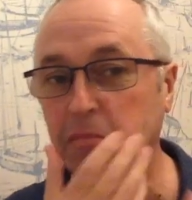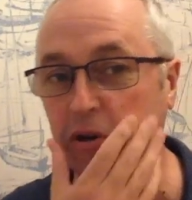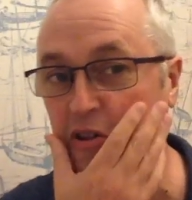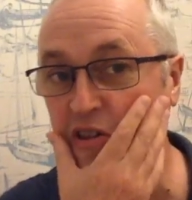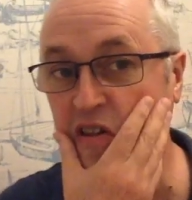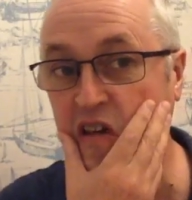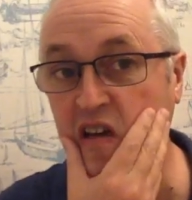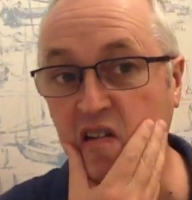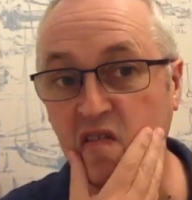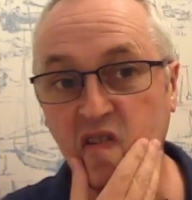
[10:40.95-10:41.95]
My
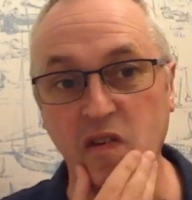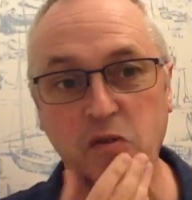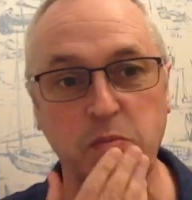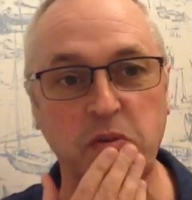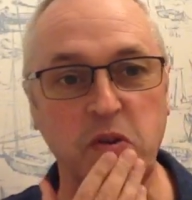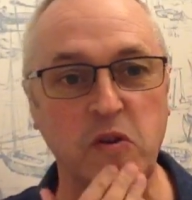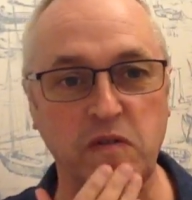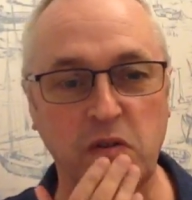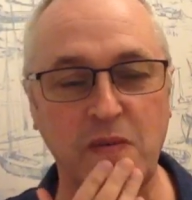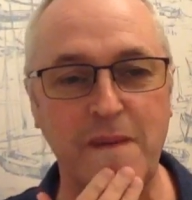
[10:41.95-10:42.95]
skin feels
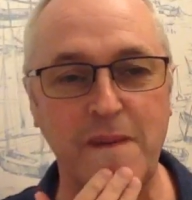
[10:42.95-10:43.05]
beautiful.